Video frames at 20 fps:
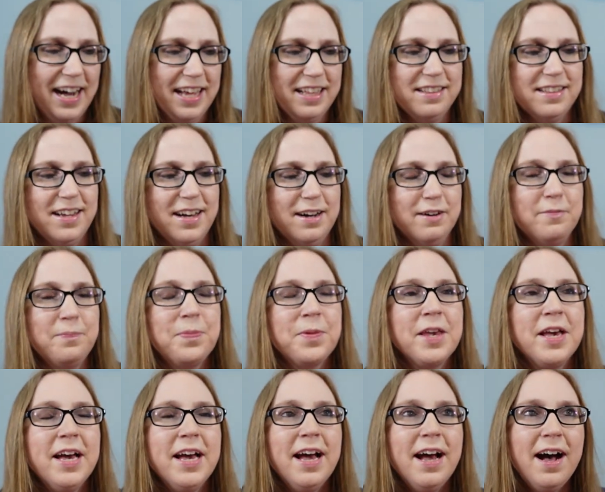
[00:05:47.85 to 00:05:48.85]
I love
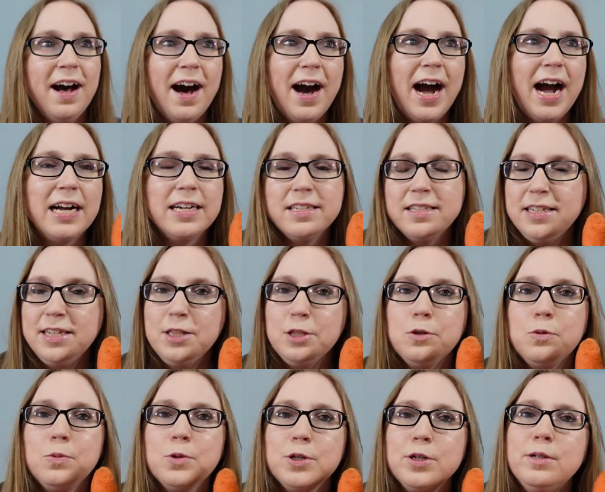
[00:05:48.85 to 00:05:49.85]
I say
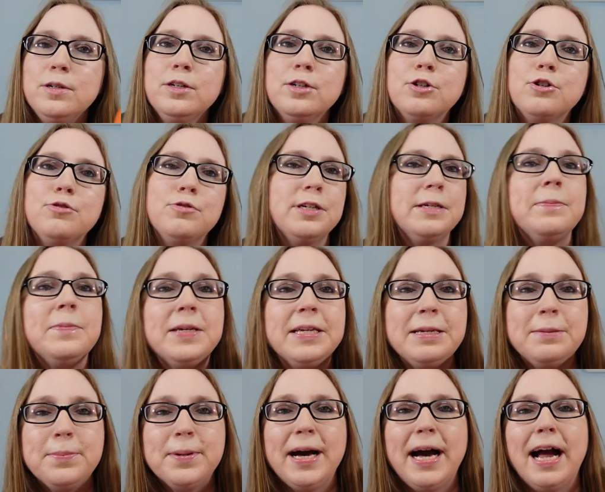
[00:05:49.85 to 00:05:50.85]
the word
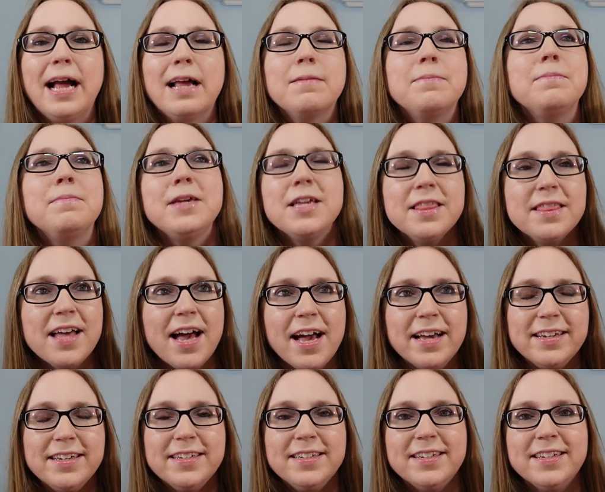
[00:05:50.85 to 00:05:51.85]
creepy, but I mean
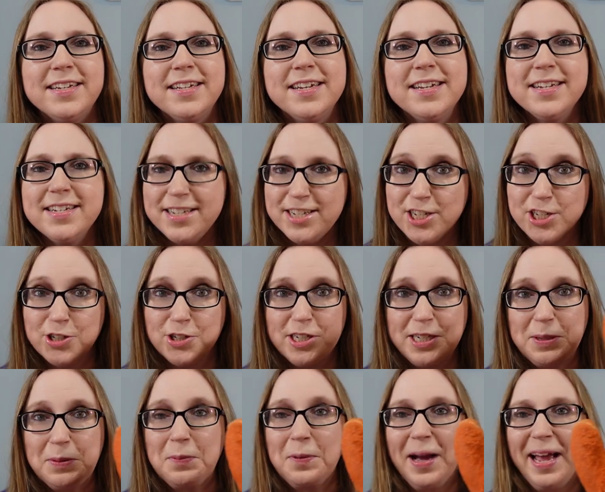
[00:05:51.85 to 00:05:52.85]
that in an
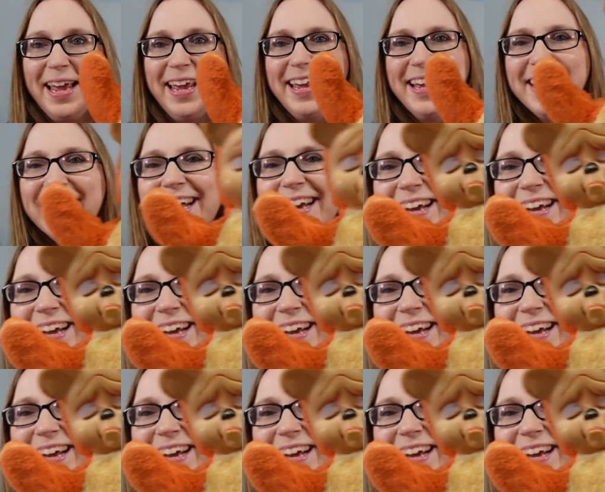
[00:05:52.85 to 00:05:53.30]
endearing way.